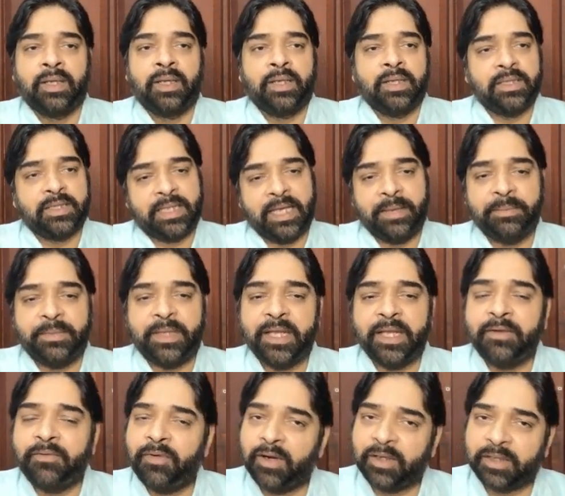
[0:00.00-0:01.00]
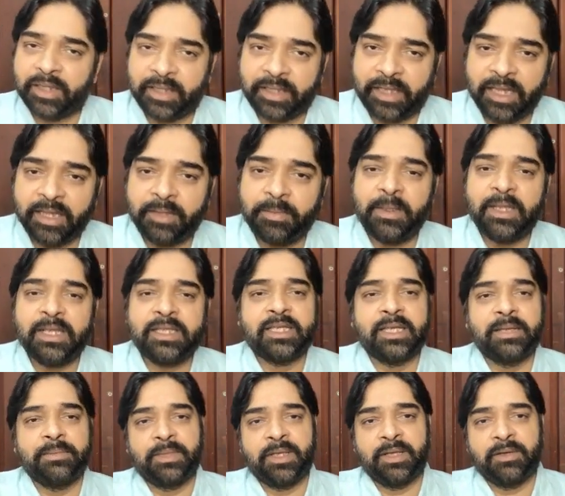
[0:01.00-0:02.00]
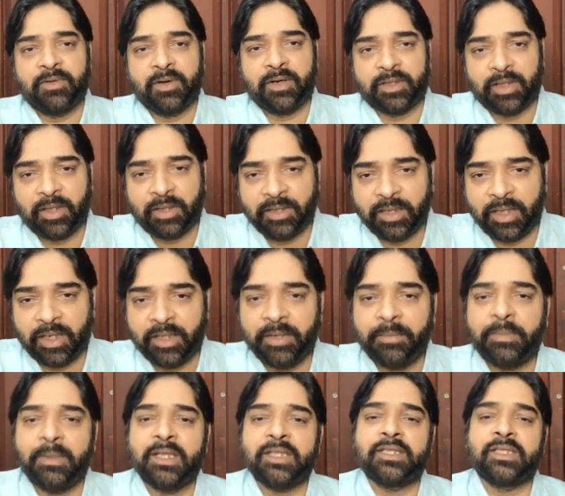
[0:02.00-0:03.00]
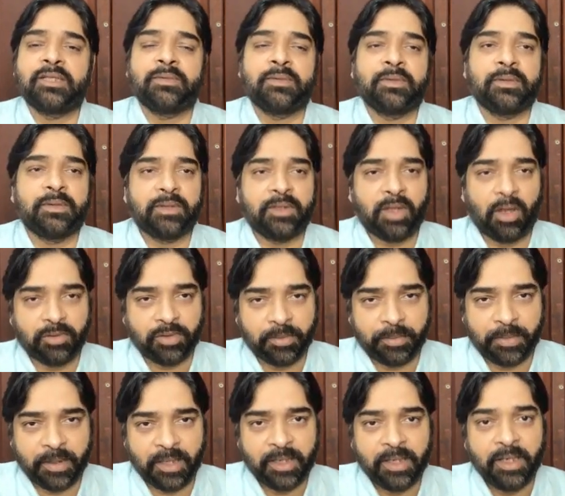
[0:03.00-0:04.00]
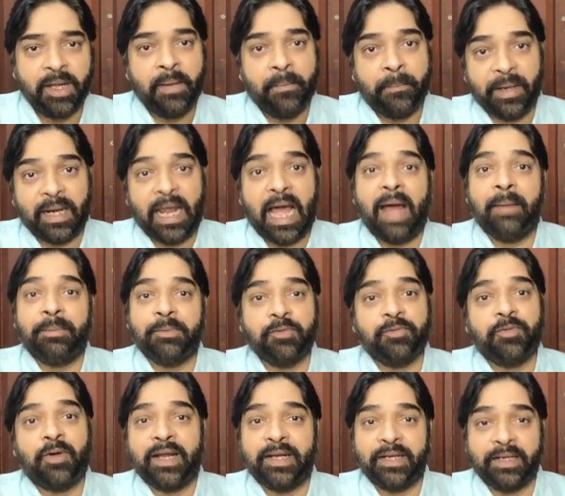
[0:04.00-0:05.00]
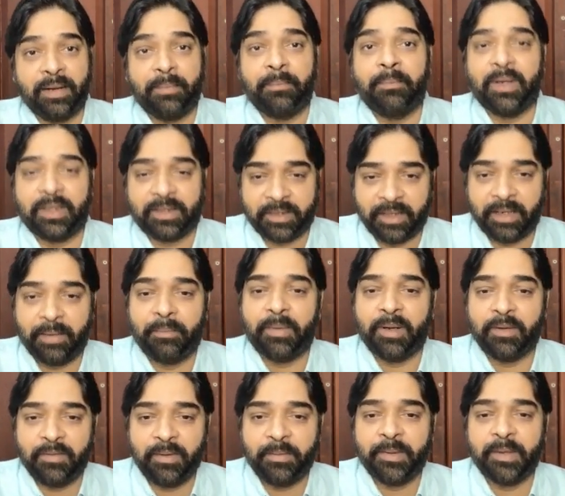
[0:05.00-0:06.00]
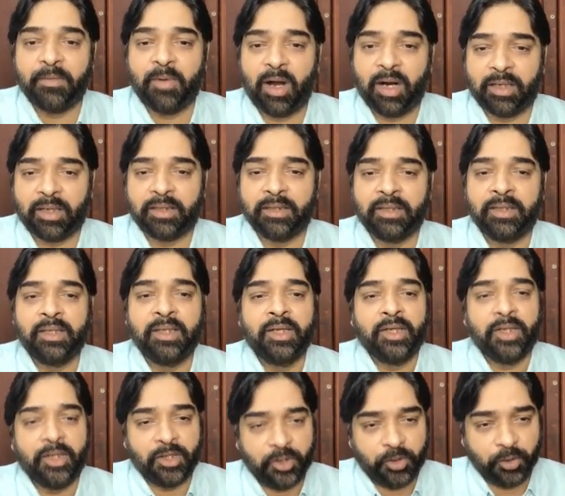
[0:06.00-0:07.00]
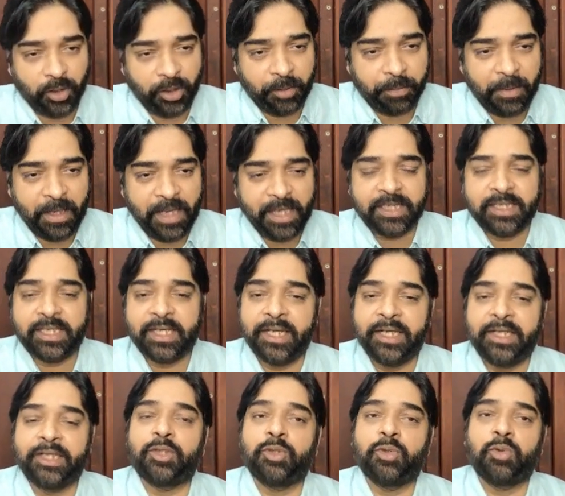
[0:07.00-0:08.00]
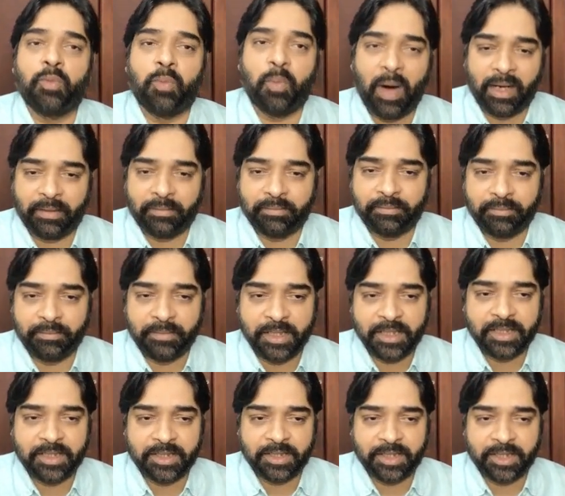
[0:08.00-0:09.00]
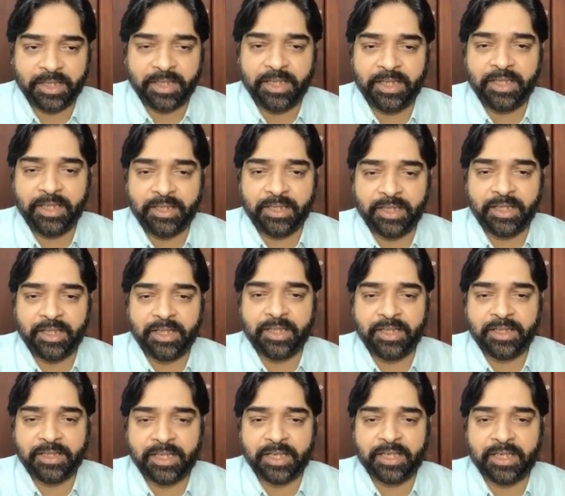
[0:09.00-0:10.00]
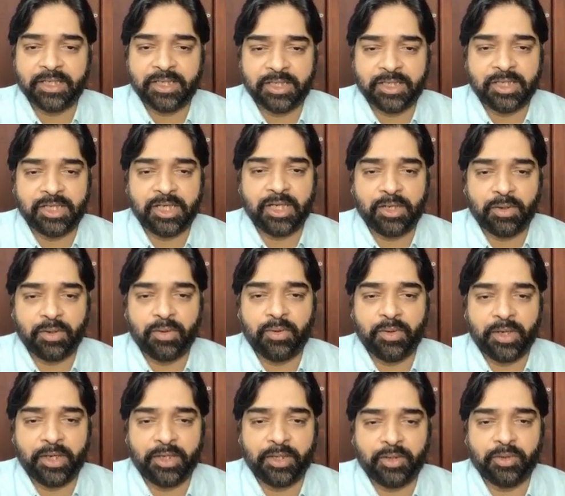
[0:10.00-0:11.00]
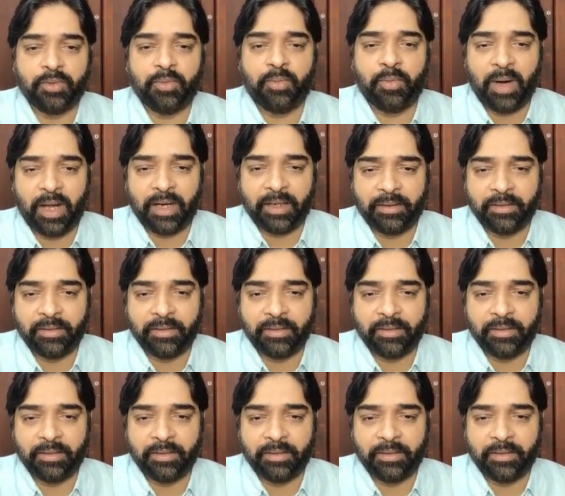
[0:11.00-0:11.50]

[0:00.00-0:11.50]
Same thing for the 10th place, same thing for 100th place, 1000th place. But I have to find numbers. Number will be what? Unit place into 1 means 3360 into 1